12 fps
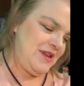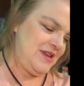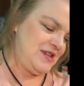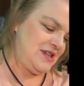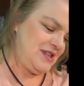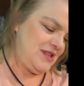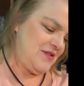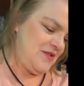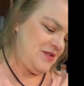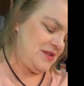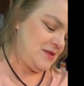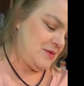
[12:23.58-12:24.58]
and she's
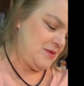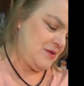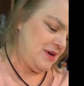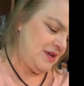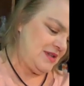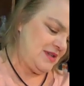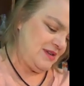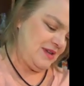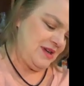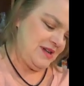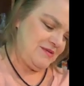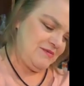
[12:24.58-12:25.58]
throwing the sword and,
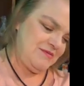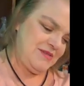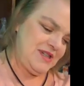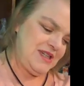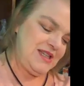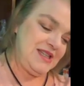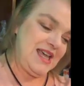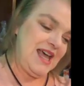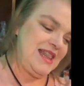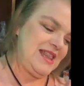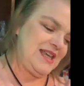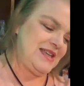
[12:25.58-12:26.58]
you know, she's
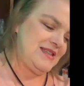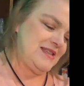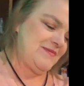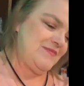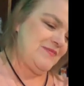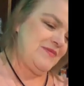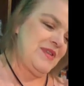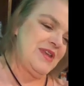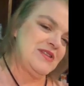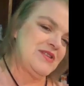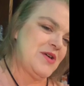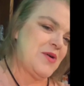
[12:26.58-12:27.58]
got this.
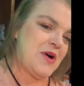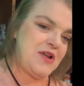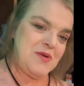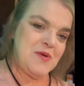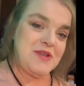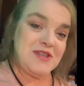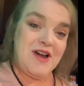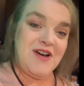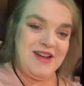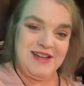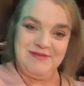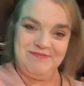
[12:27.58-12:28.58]
So are you on
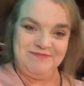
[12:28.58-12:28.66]
target?